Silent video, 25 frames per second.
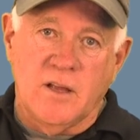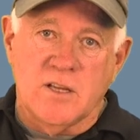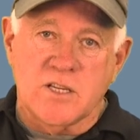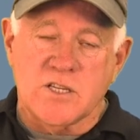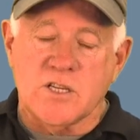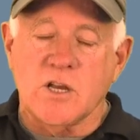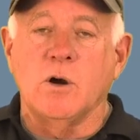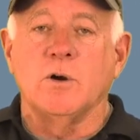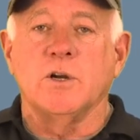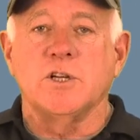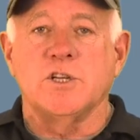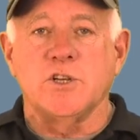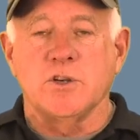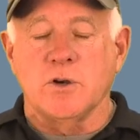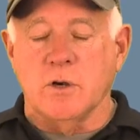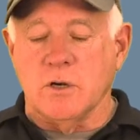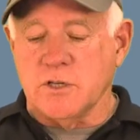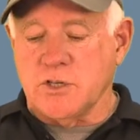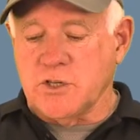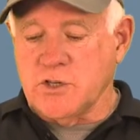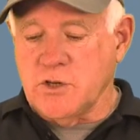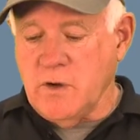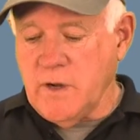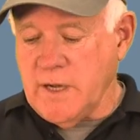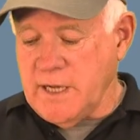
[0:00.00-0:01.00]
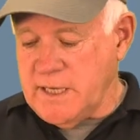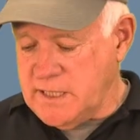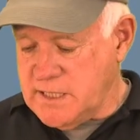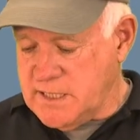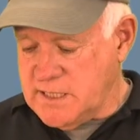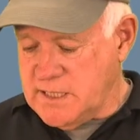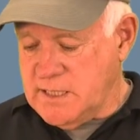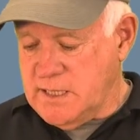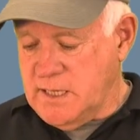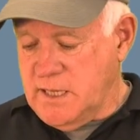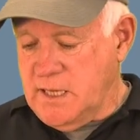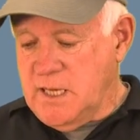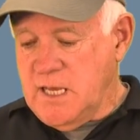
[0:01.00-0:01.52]
So it's your
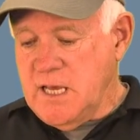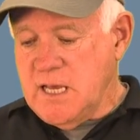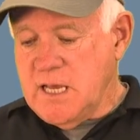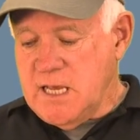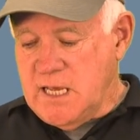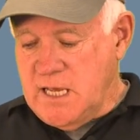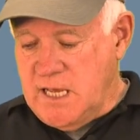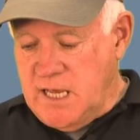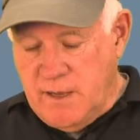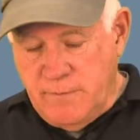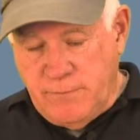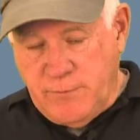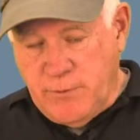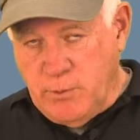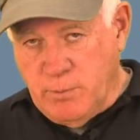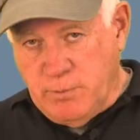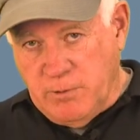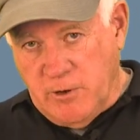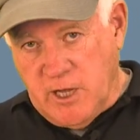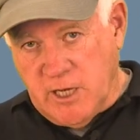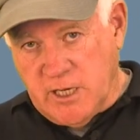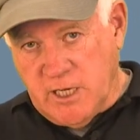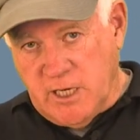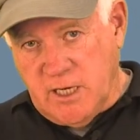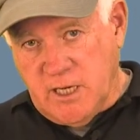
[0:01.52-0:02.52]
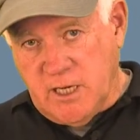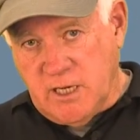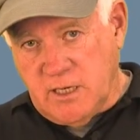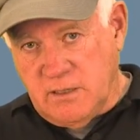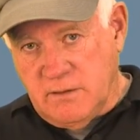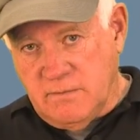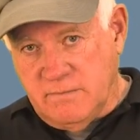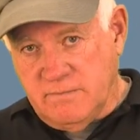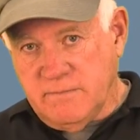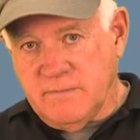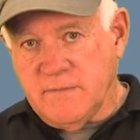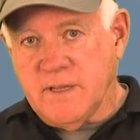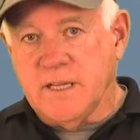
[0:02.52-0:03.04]
choice. If you plug it
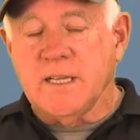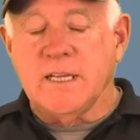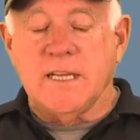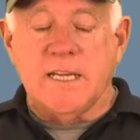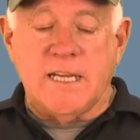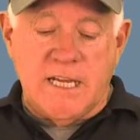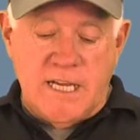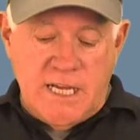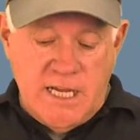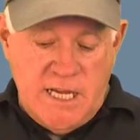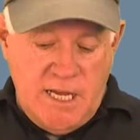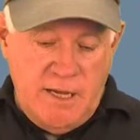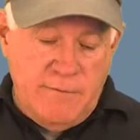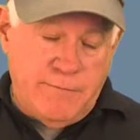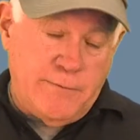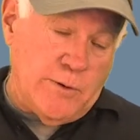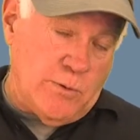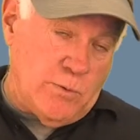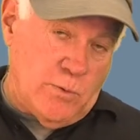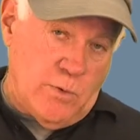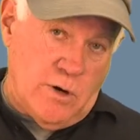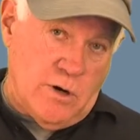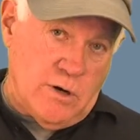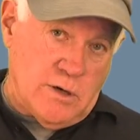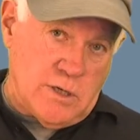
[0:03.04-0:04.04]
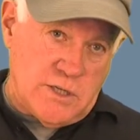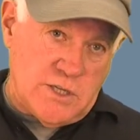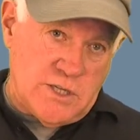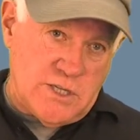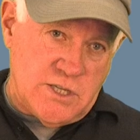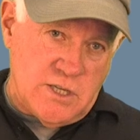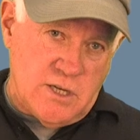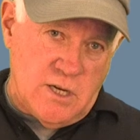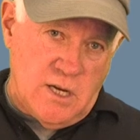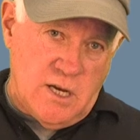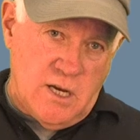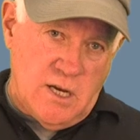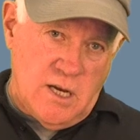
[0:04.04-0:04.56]
in, if it
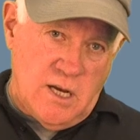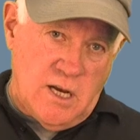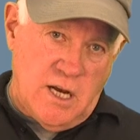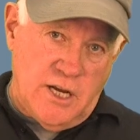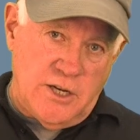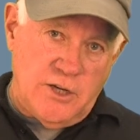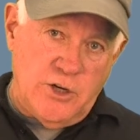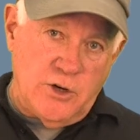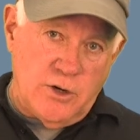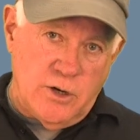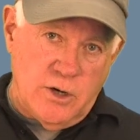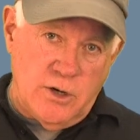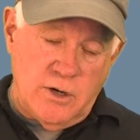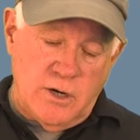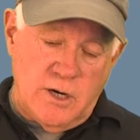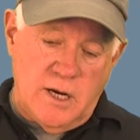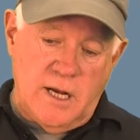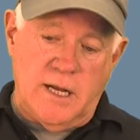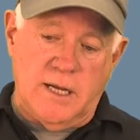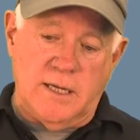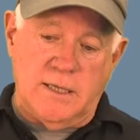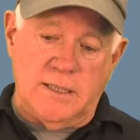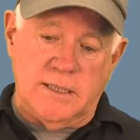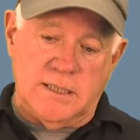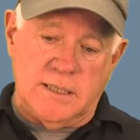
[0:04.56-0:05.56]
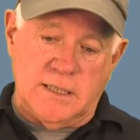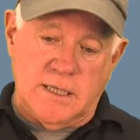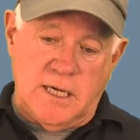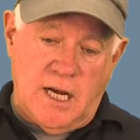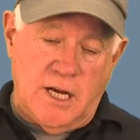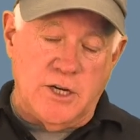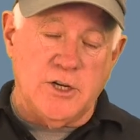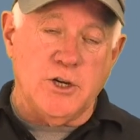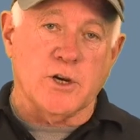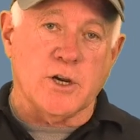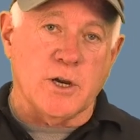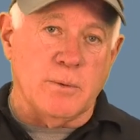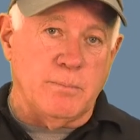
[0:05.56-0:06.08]
works on your, uh,
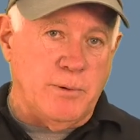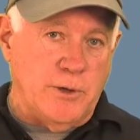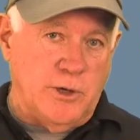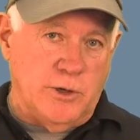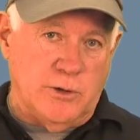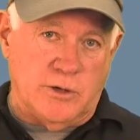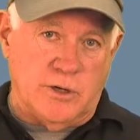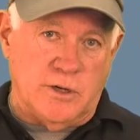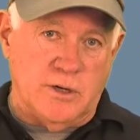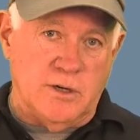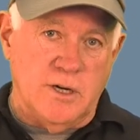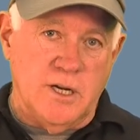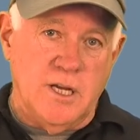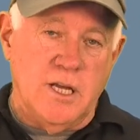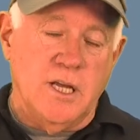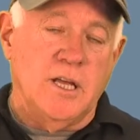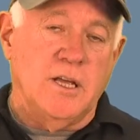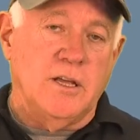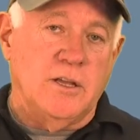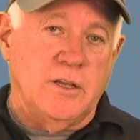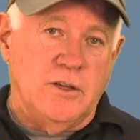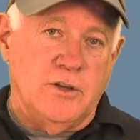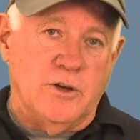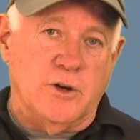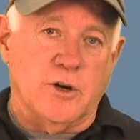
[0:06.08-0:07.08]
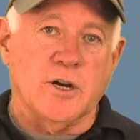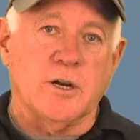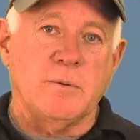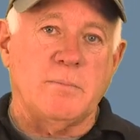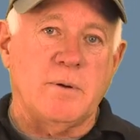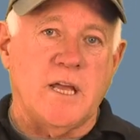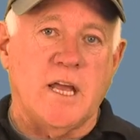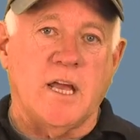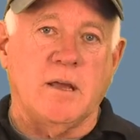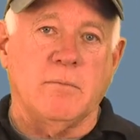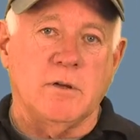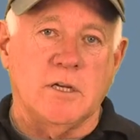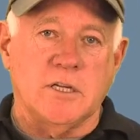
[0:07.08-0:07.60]
on your computer, you're going to
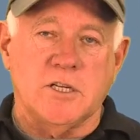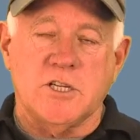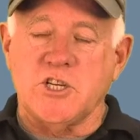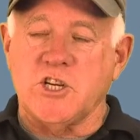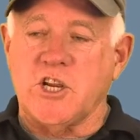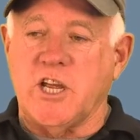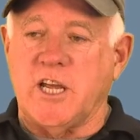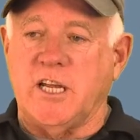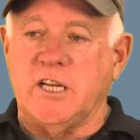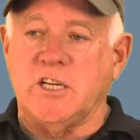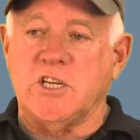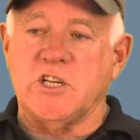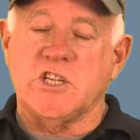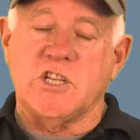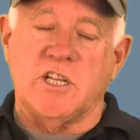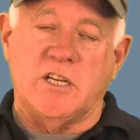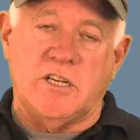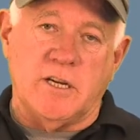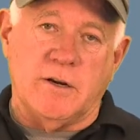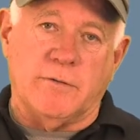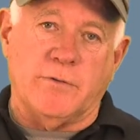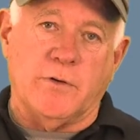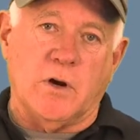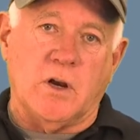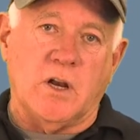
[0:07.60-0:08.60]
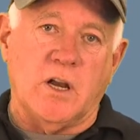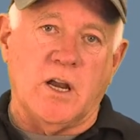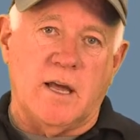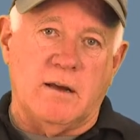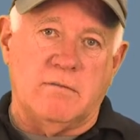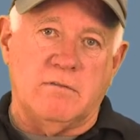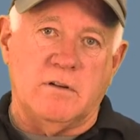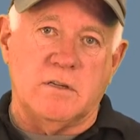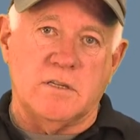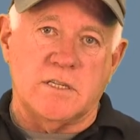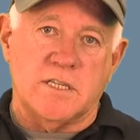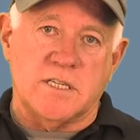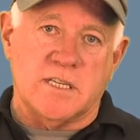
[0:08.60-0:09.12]
be able to change the different
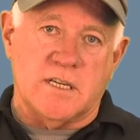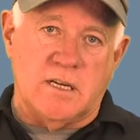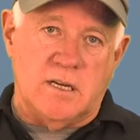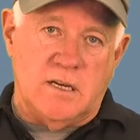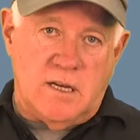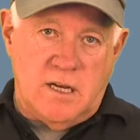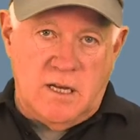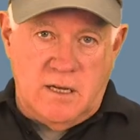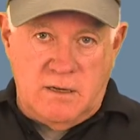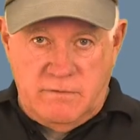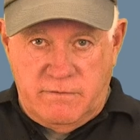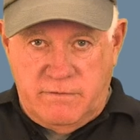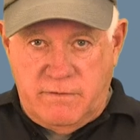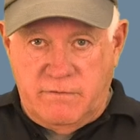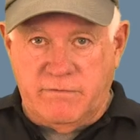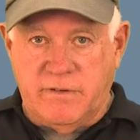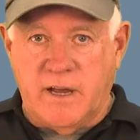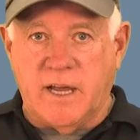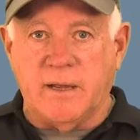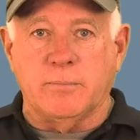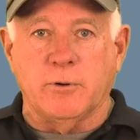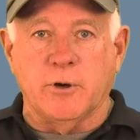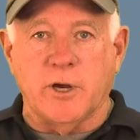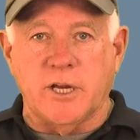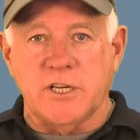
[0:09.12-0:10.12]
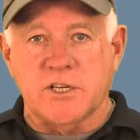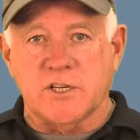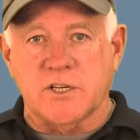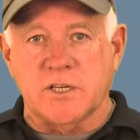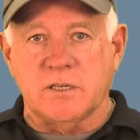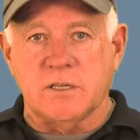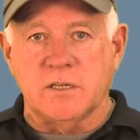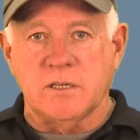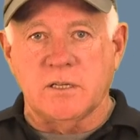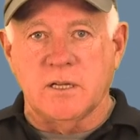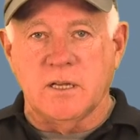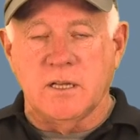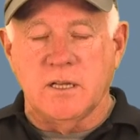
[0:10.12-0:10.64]
levels of
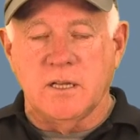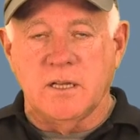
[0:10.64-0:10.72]
vibration,